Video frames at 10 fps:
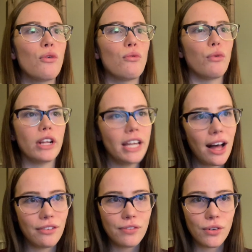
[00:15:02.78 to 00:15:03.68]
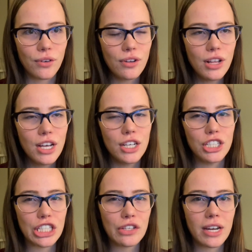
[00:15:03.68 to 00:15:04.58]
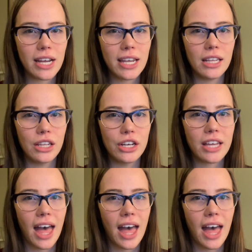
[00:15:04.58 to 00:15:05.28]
really helpful just so that I can look